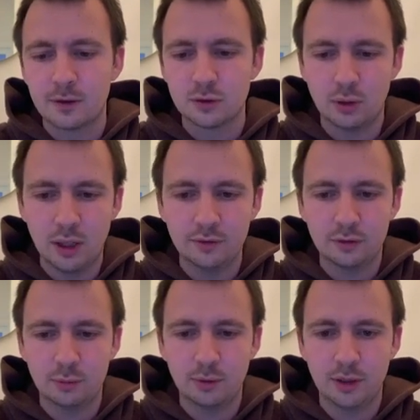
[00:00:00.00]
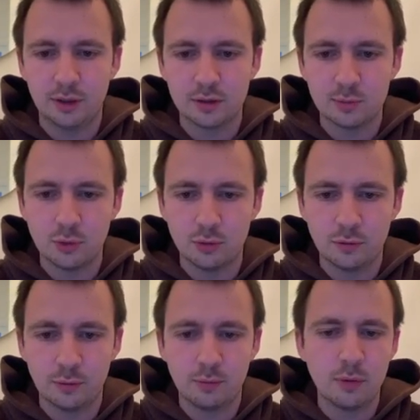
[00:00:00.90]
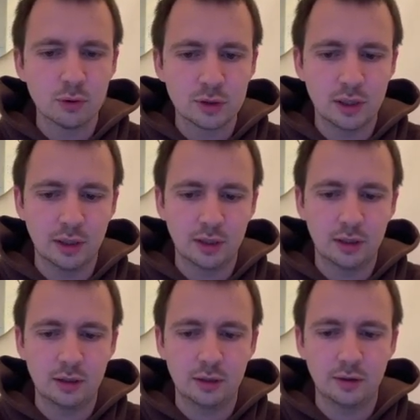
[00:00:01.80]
So after you play this move, most likely